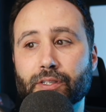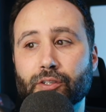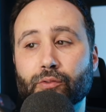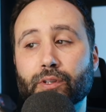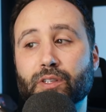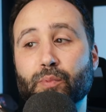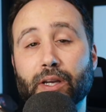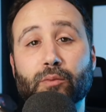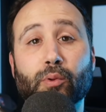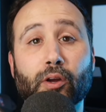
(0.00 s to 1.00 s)
you'd expect
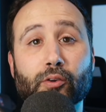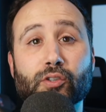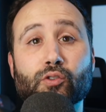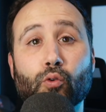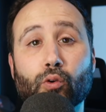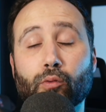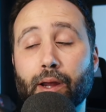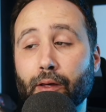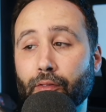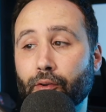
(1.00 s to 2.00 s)
a player to score
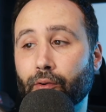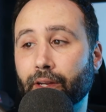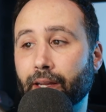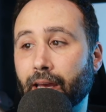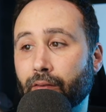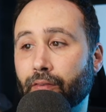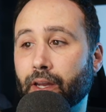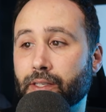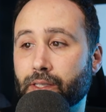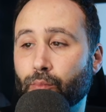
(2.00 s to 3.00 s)
around 30.5
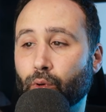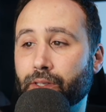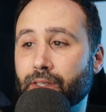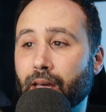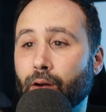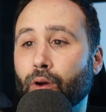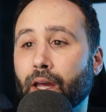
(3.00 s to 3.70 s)
fantasy points. Now,